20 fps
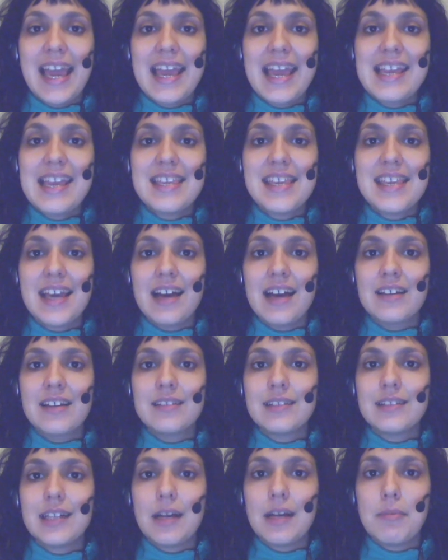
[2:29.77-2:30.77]
ella
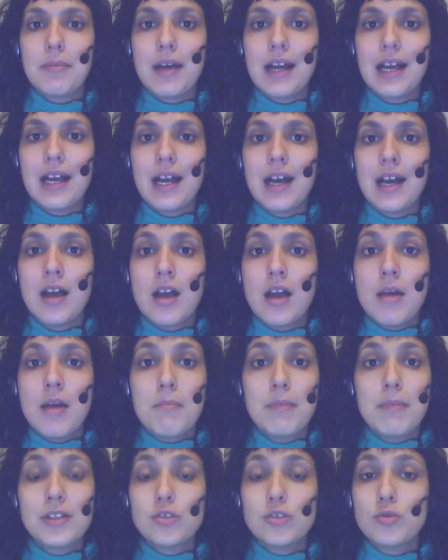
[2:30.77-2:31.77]
trabaja,
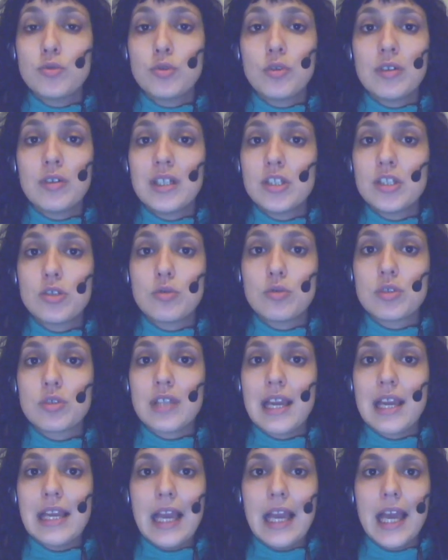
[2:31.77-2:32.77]
but you don't need to
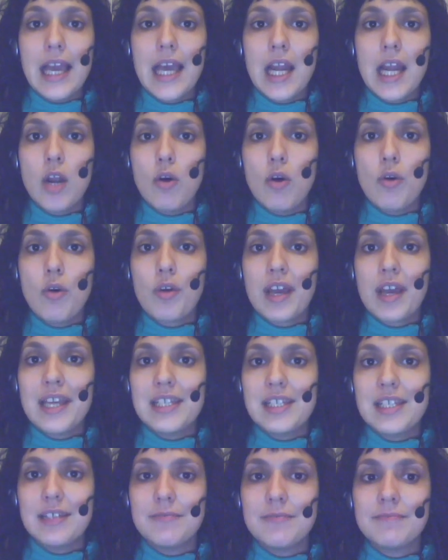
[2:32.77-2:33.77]
say él or
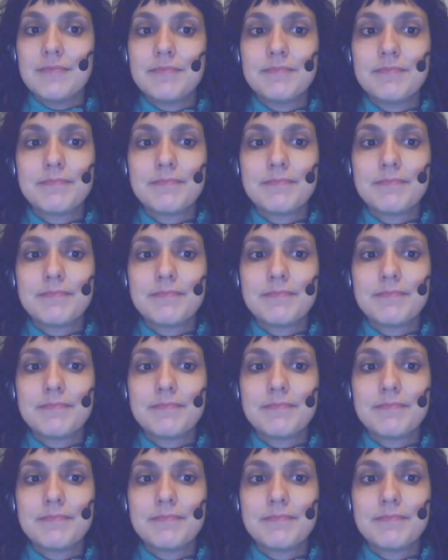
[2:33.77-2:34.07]
ella.